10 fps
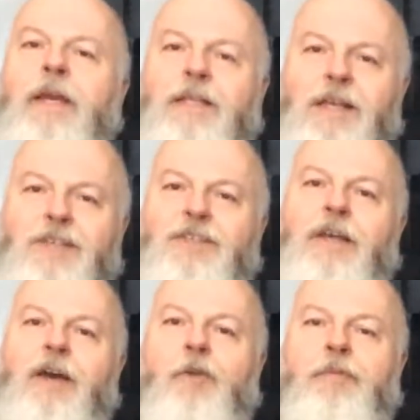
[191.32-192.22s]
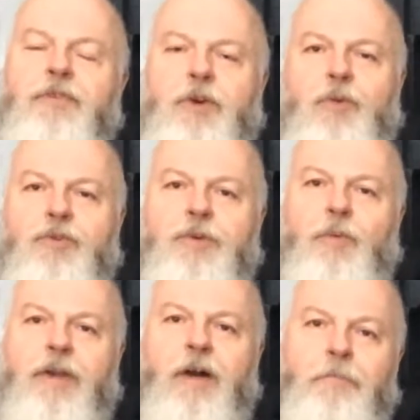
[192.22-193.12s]
It doesn't help, of course,
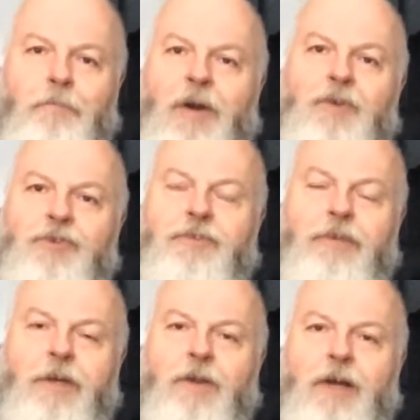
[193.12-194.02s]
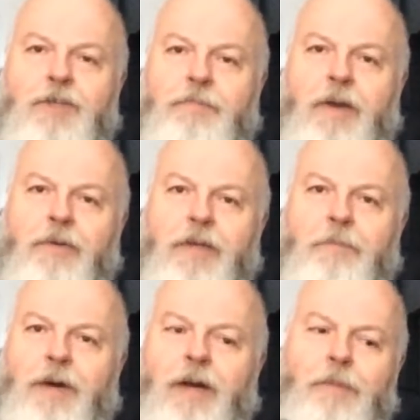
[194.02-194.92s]
that when I most feel like smoking
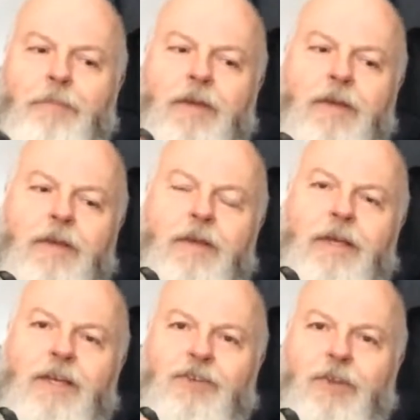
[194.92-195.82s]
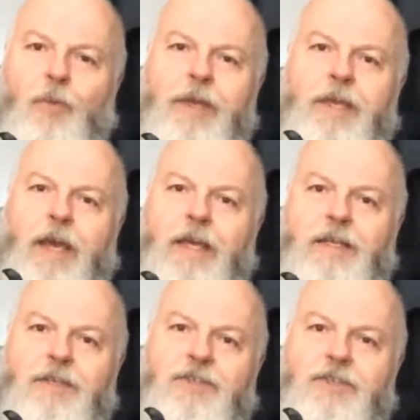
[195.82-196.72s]
a pipe is at the
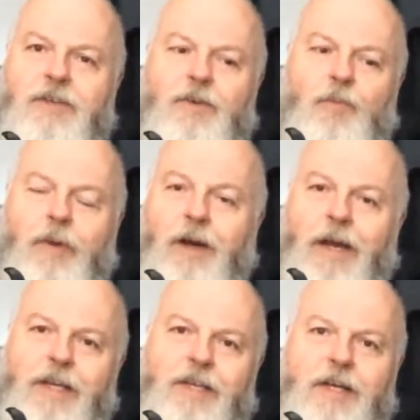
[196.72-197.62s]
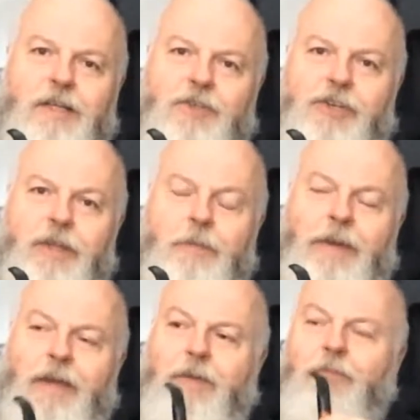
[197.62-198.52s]
weekends when I indulge in the
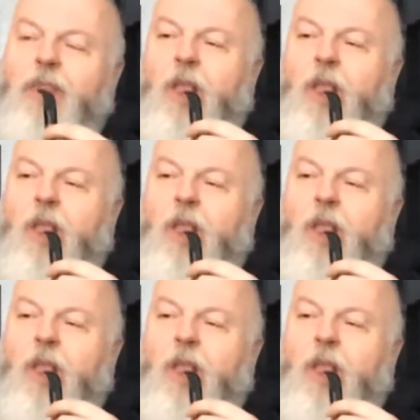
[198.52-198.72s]
beer.